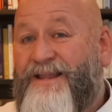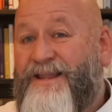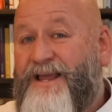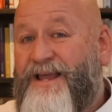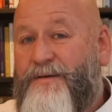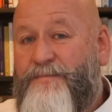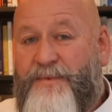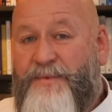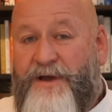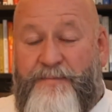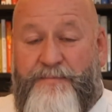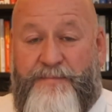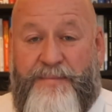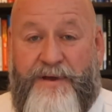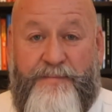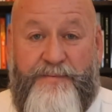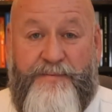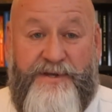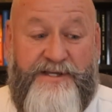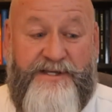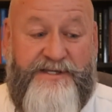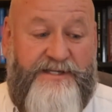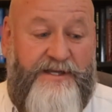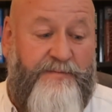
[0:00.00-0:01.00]
Might not
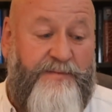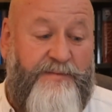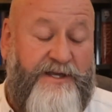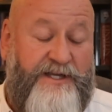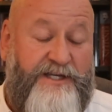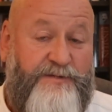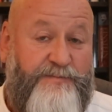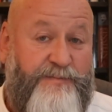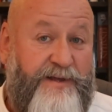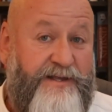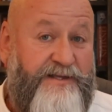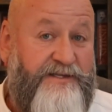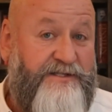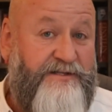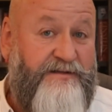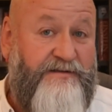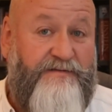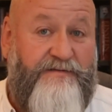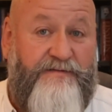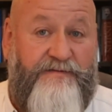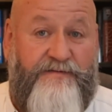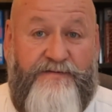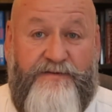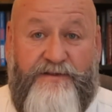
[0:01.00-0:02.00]
be some
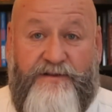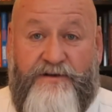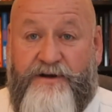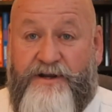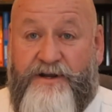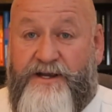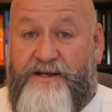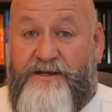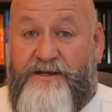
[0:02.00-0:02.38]
expensive learning and